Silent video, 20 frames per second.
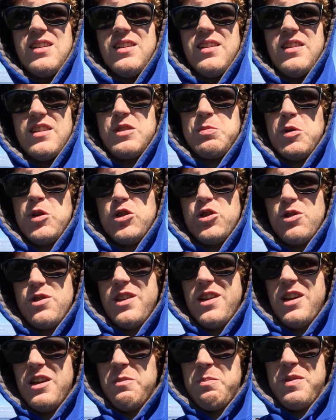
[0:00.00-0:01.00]
Exposure
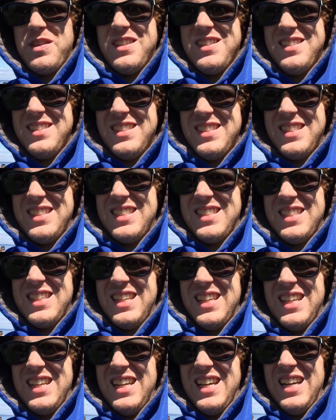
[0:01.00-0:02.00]
therapies
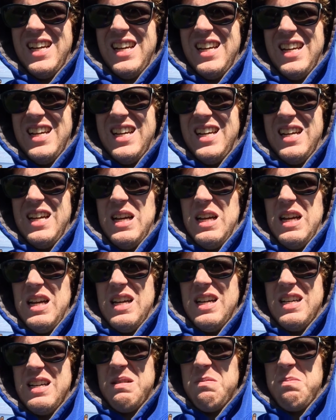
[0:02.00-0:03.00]

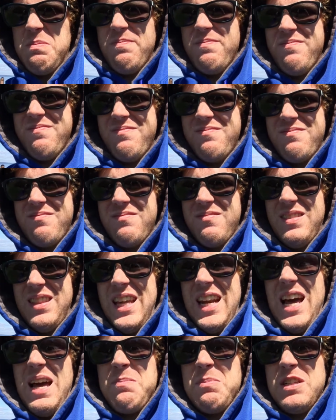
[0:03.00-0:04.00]

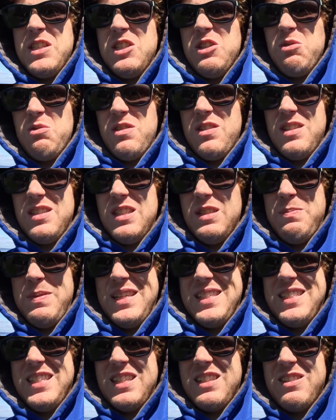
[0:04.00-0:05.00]
that I've been doing is
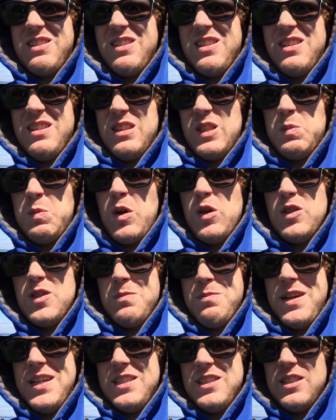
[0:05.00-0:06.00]
basically
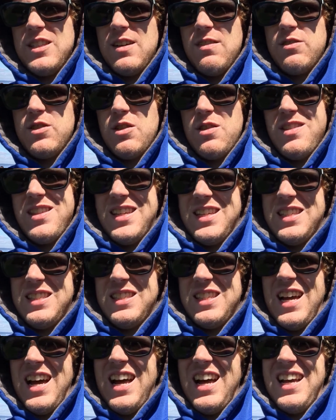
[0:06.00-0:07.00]
exposing myself to things
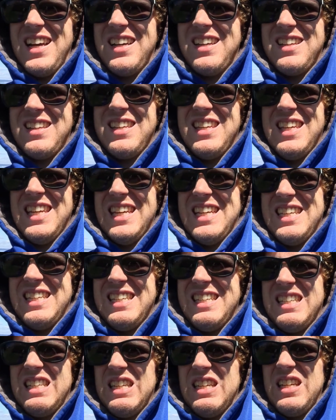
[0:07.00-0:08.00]
that
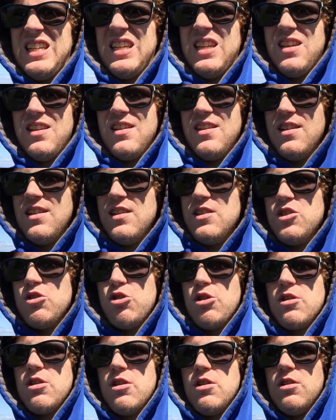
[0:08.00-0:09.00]
can
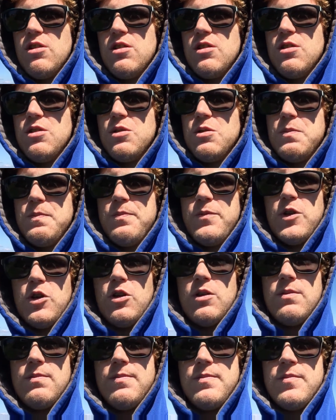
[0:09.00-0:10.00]
trigger
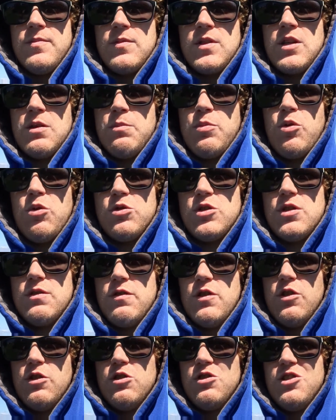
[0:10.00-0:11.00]
compulsive
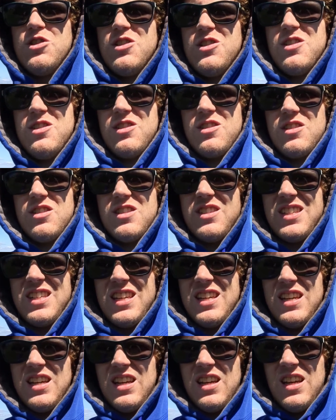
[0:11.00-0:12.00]
urges.
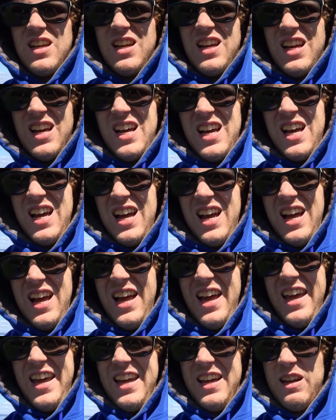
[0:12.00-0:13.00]

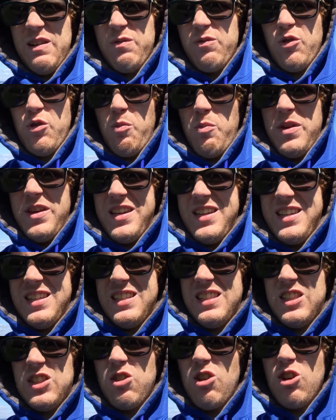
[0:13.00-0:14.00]
And for me,
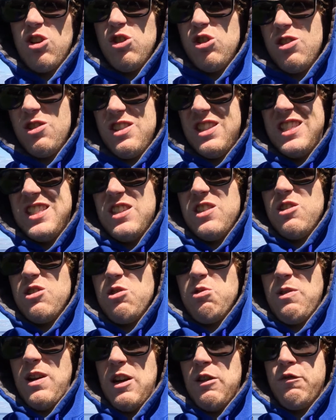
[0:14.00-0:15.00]
it's largely centered
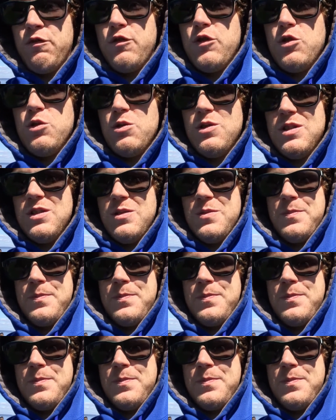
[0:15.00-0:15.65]
around food,